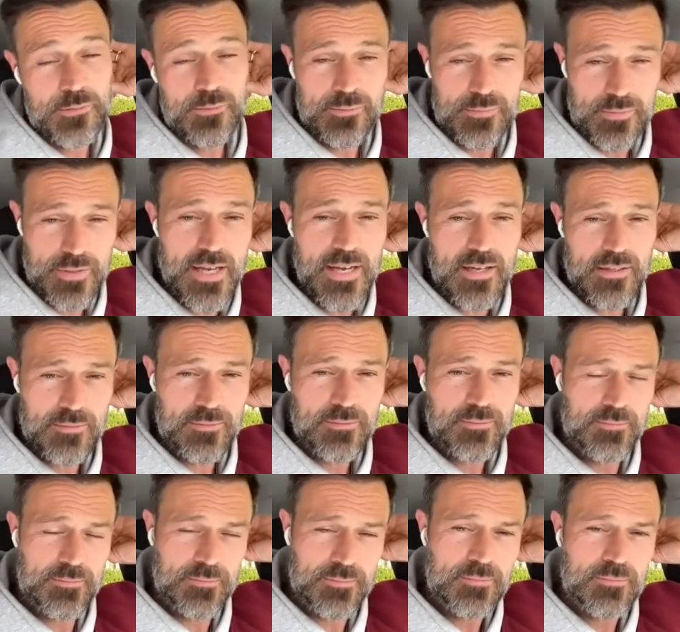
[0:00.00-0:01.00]
If you look at
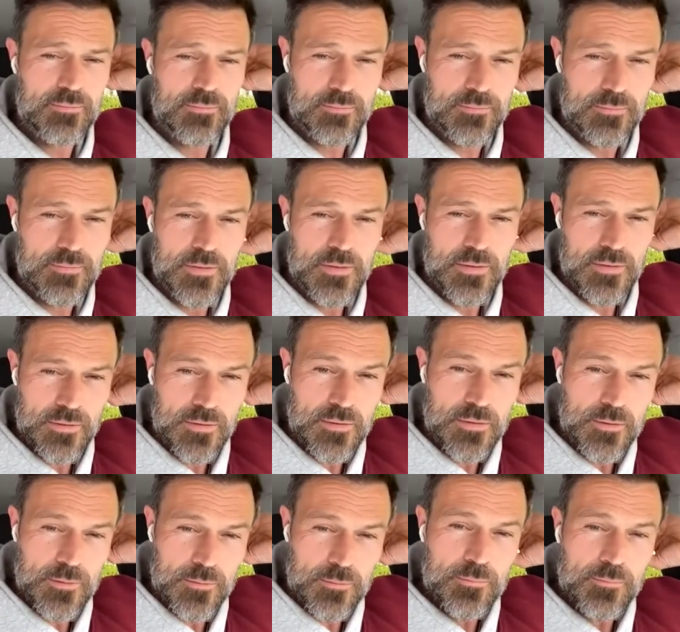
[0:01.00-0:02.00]
it this way,
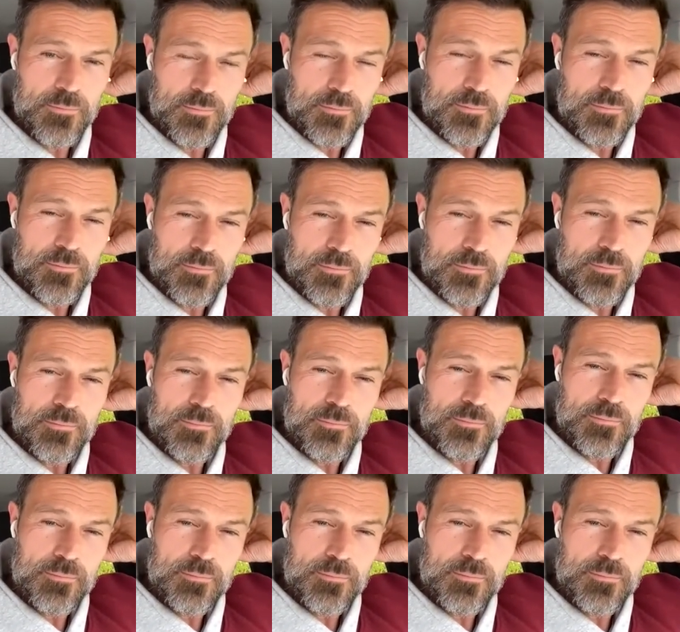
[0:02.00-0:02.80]
do